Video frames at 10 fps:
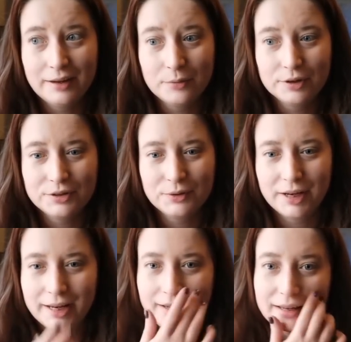they were
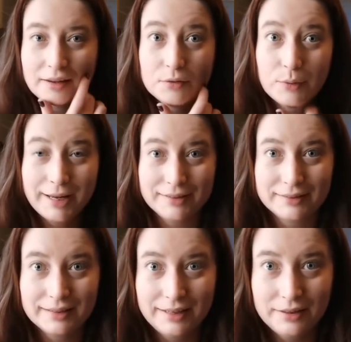doing
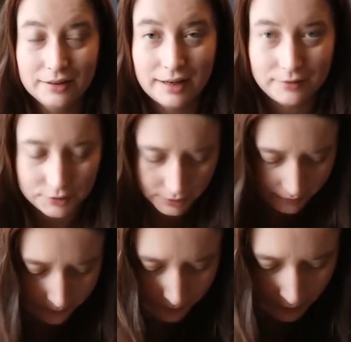giveaways in their live
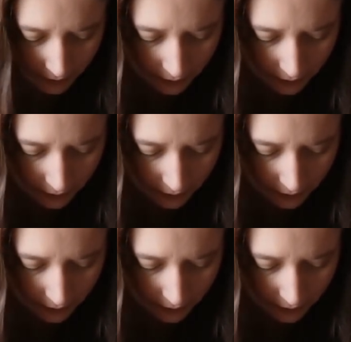stream,